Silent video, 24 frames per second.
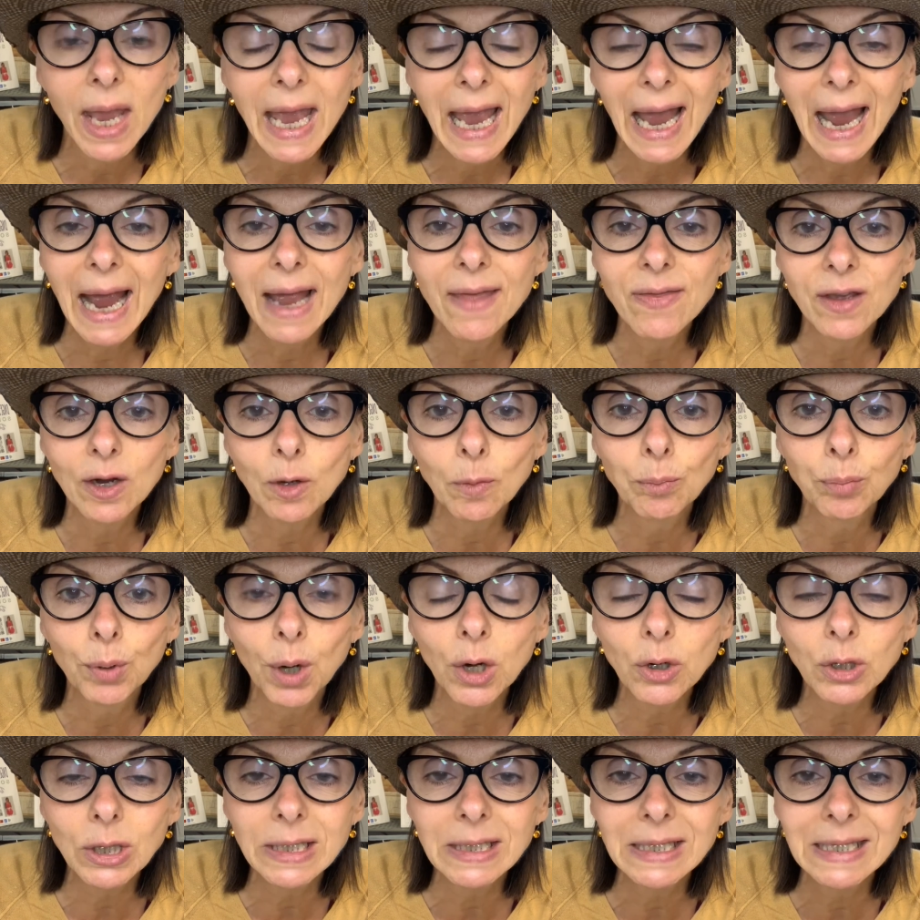and they're
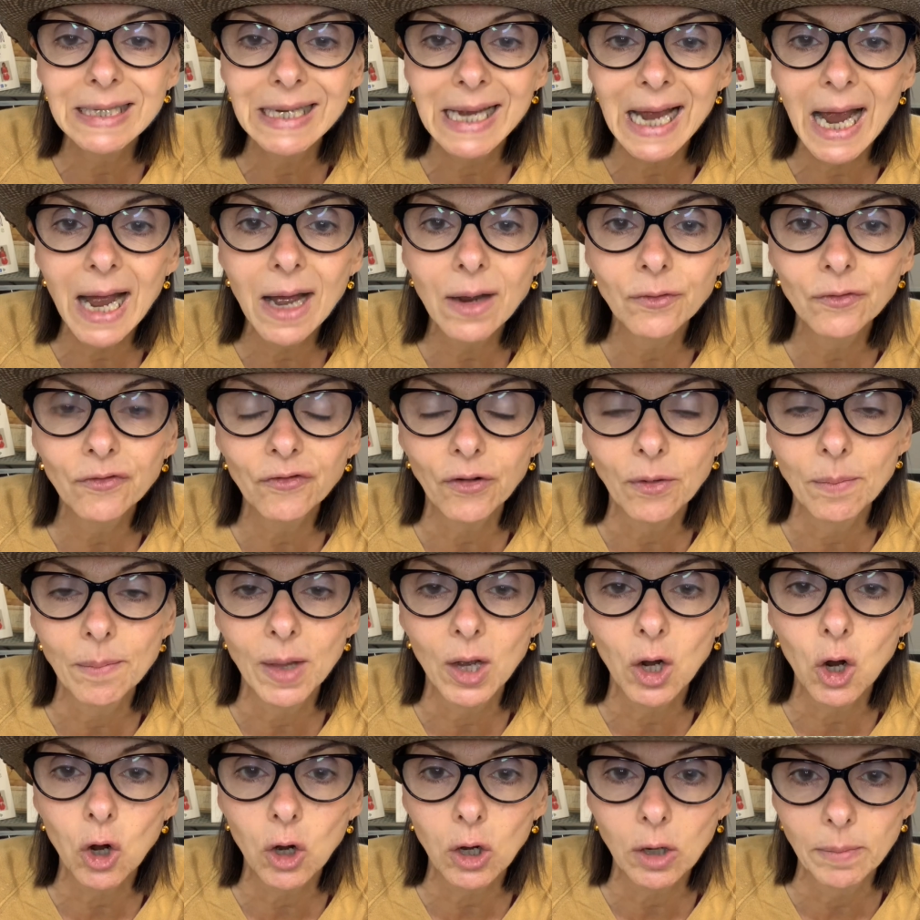broken down from
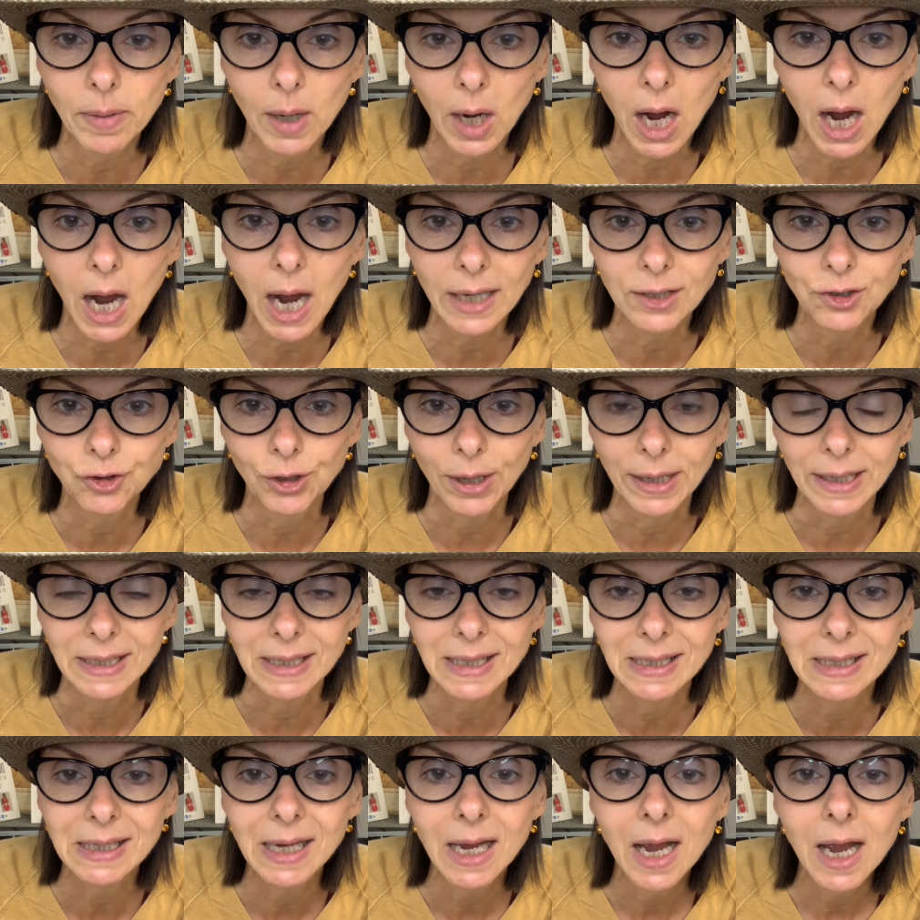the
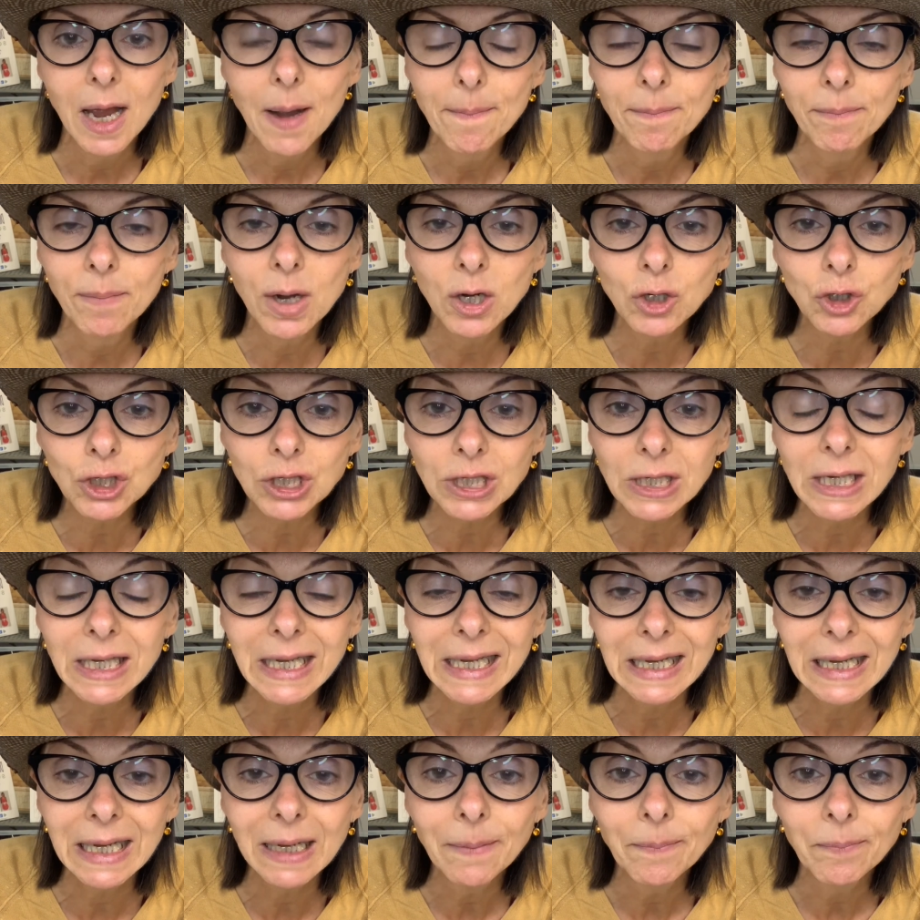carbohydrates,
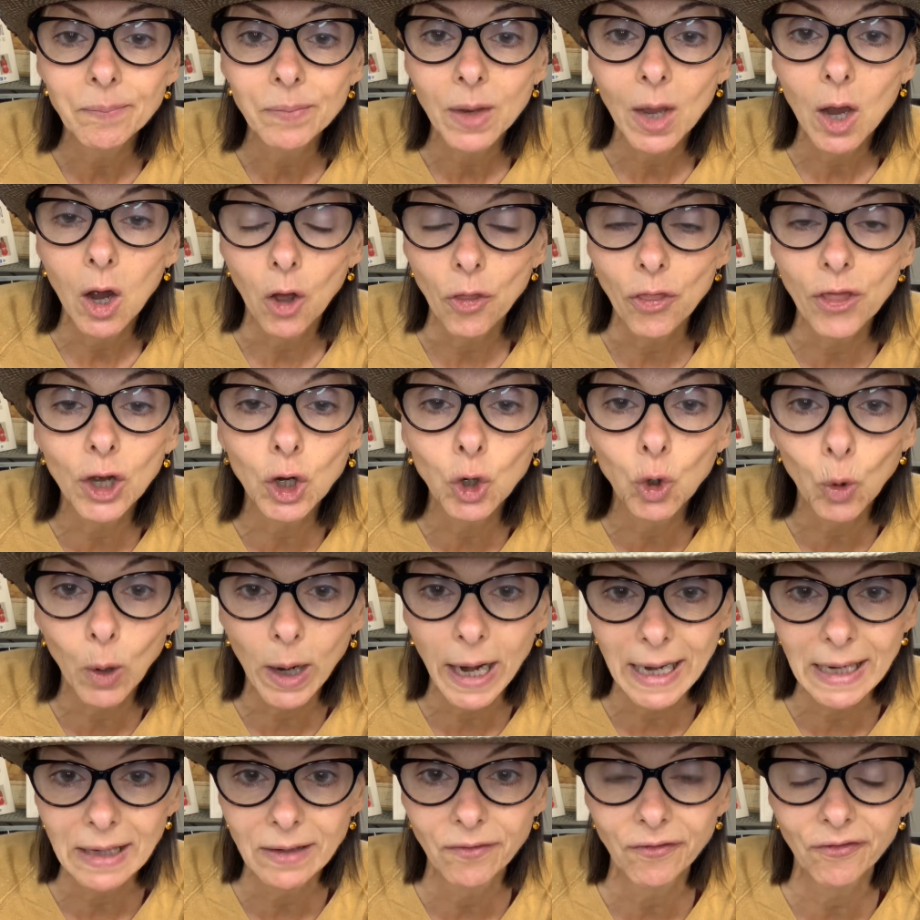mostly the
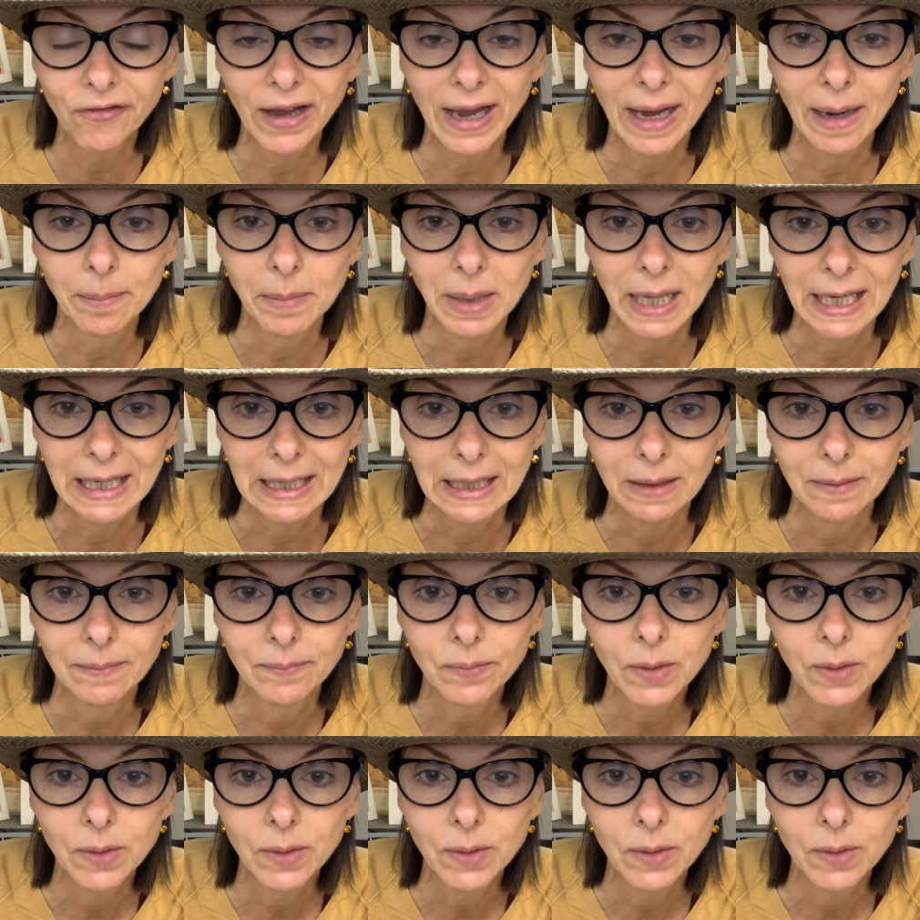grain family.